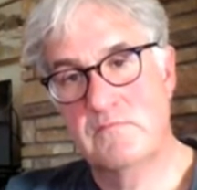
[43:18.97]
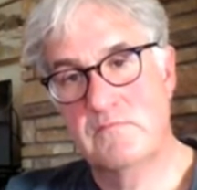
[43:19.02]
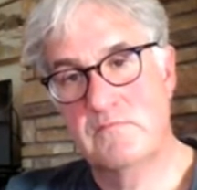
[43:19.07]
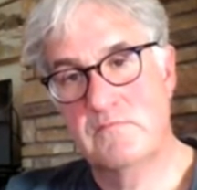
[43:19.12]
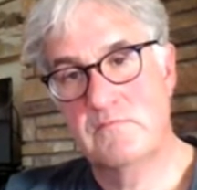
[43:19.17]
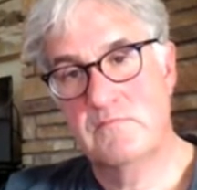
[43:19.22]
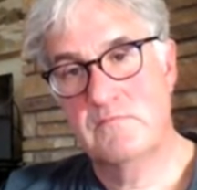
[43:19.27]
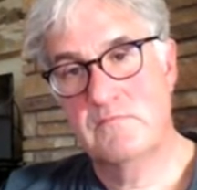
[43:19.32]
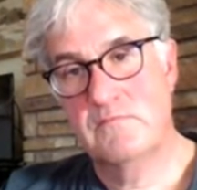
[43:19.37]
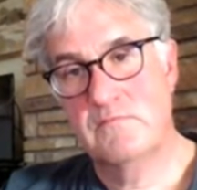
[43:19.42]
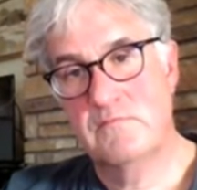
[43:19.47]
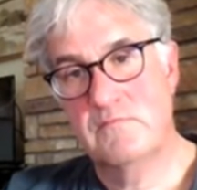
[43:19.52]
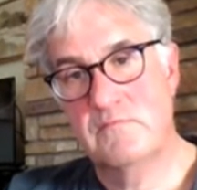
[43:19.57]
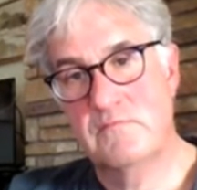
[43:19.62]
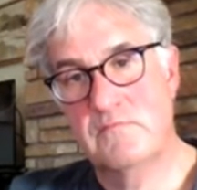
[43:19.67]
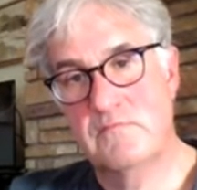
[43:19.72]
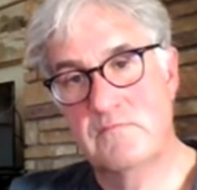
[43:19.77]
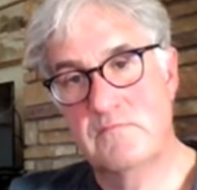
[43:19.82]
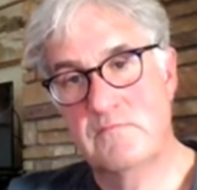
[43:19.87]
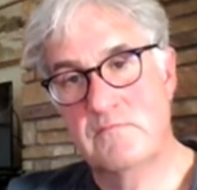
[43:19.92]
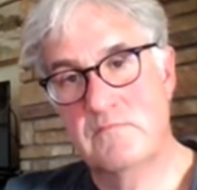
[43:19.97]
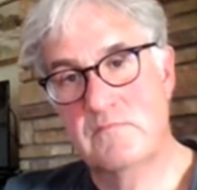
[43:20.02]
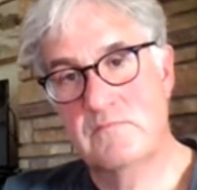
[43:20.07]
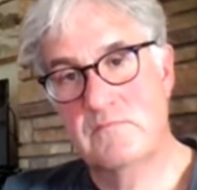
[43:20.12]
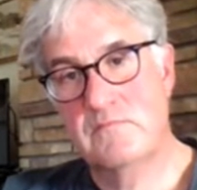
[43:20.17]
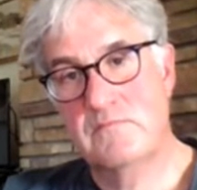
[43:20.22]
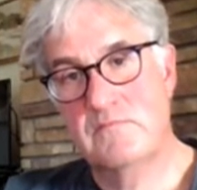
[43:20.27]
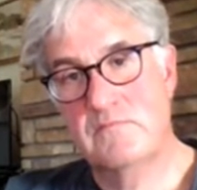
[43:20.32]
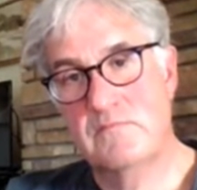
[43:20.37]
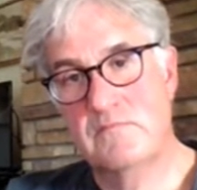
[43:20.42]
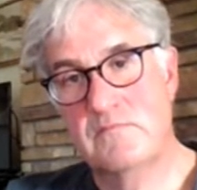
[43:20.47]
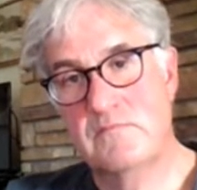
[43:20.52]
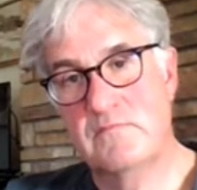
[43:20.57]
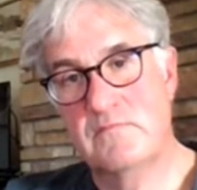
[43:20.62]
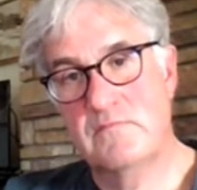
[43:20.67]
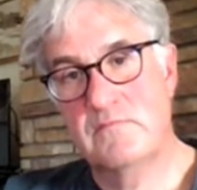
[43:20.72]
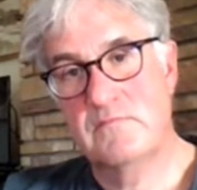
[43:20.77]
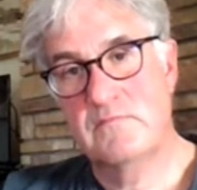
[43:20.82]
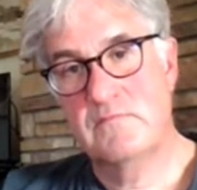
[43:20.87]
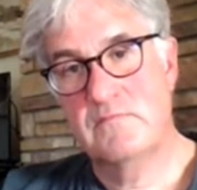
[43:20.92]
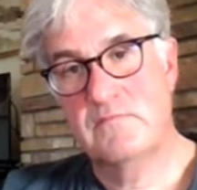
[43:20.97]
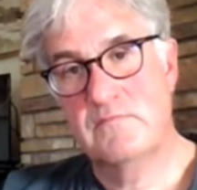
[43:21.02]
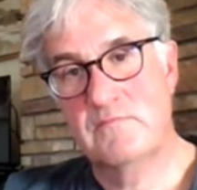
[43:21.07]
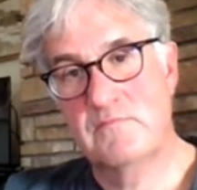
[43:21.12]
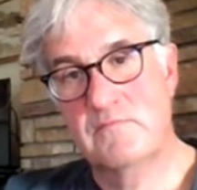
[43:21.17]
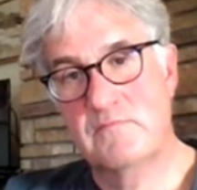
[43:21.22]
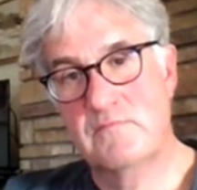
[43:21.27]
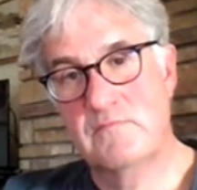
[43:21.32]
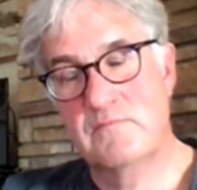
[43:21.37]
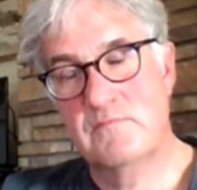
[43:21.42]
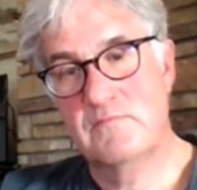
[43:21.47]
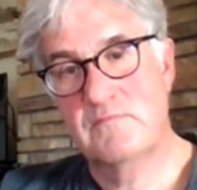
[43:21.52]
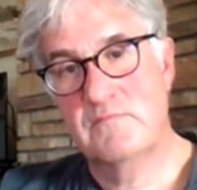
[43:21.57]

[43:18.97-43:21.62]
The person shown says nothing.